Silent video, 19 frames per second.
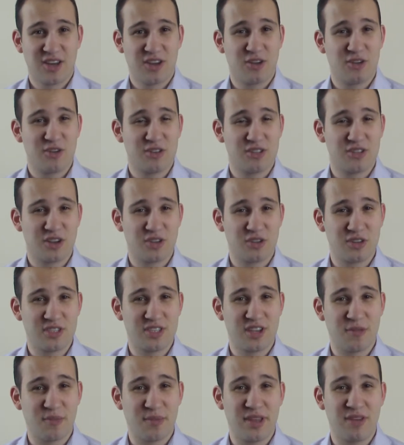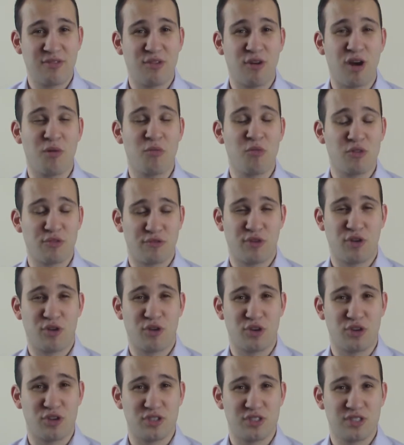you saw yourself being far more
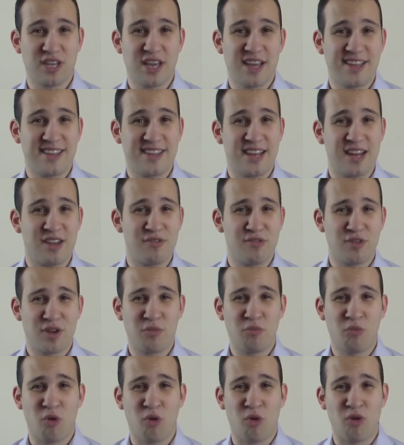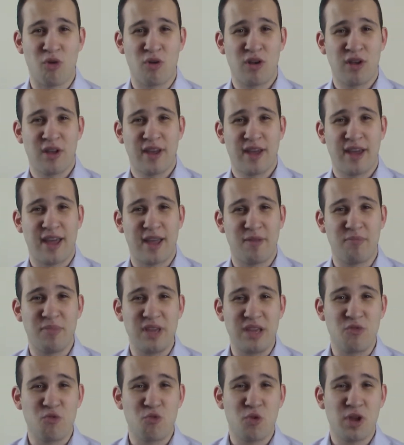focused, delivering more, and
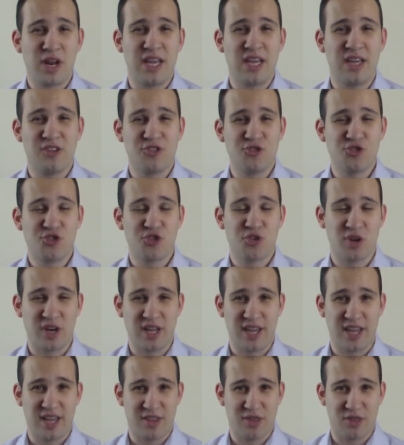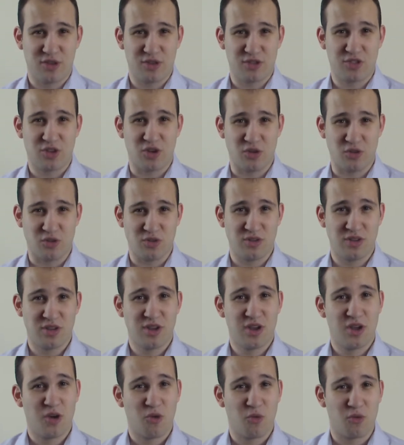being really truly in the zone
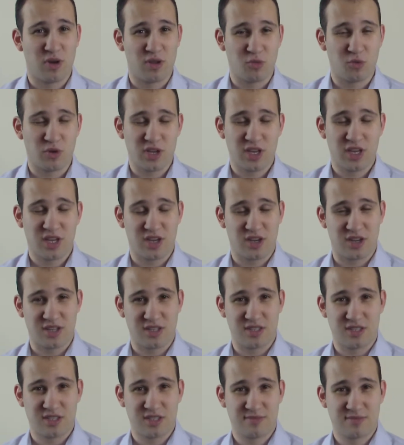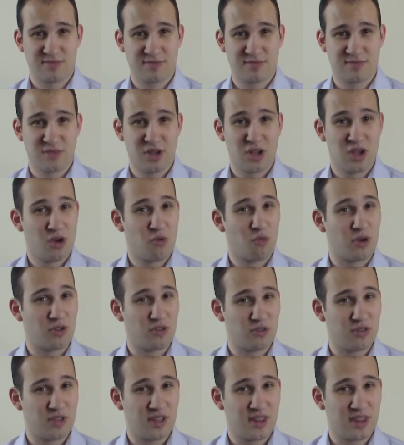when working on it. What you
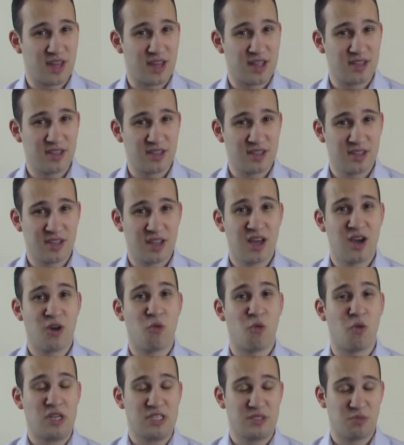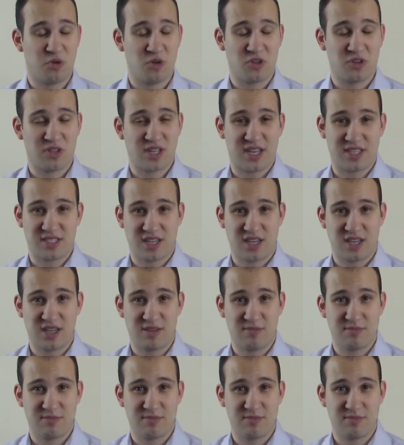did then was monotasking.